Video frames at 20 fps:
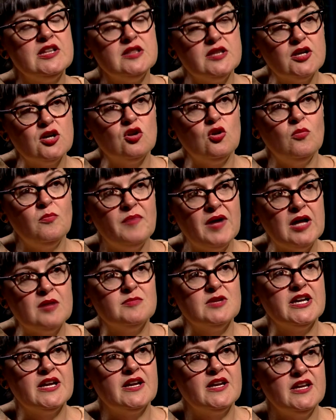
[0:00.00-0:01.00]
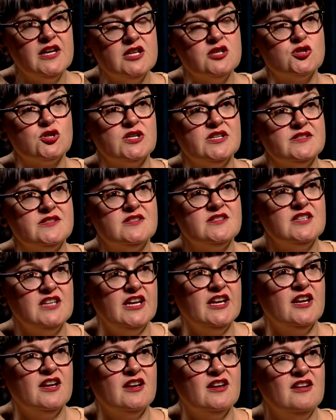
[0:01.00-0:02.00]
little public interest
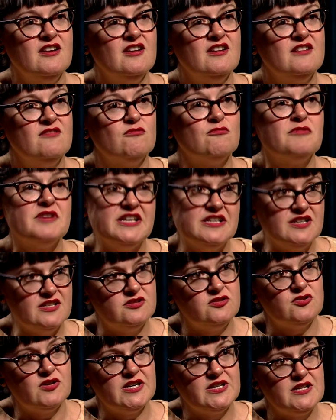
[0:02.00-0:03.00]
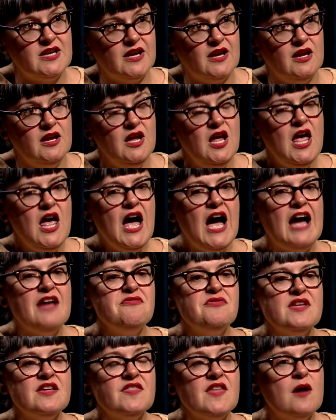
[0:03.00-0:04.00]
in redistricting. I
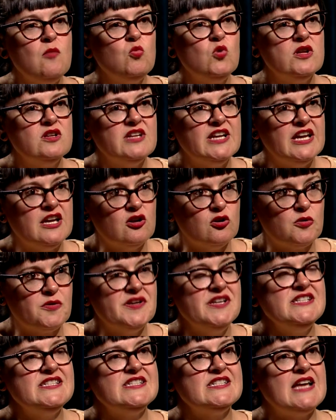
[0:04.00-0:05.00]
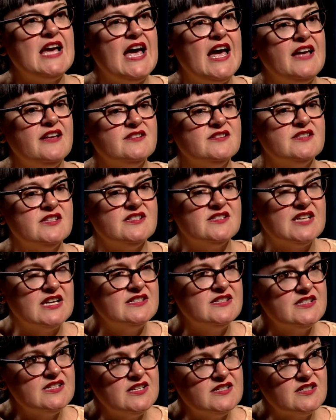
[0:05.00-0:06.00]
think that will increase as the
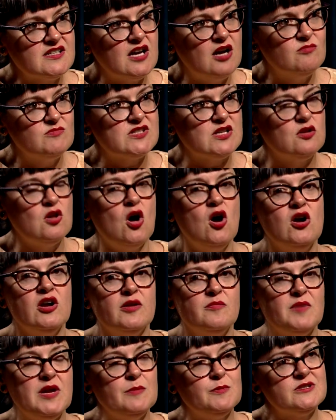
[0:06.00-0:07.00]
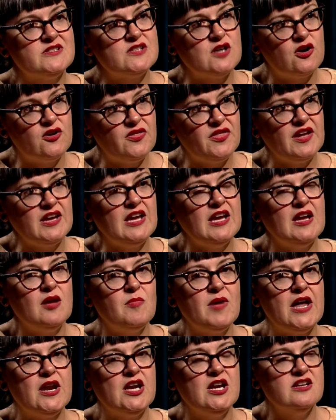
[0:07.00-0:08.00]
census comes along and people start thinking
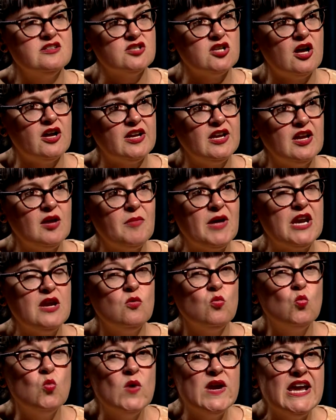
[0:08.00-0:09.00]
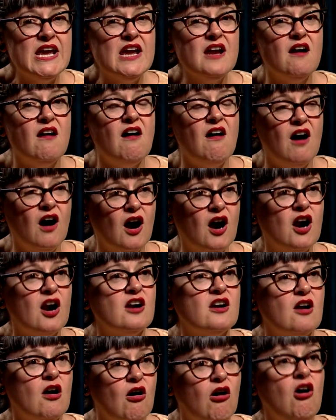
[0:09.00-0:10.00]
about it and talking about it. We
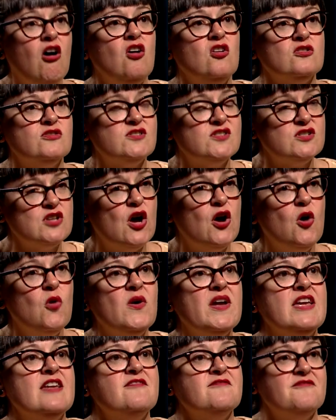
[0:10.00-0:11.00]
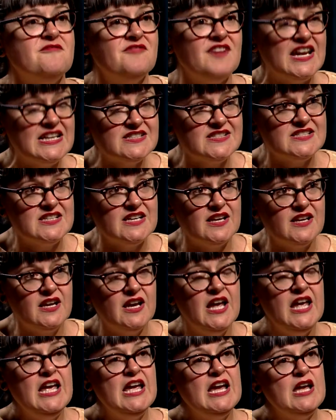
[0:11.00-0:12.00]
are all so invested
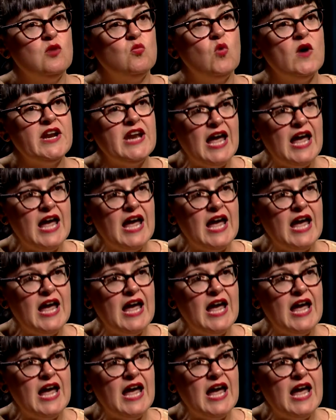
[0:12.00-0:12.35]
in what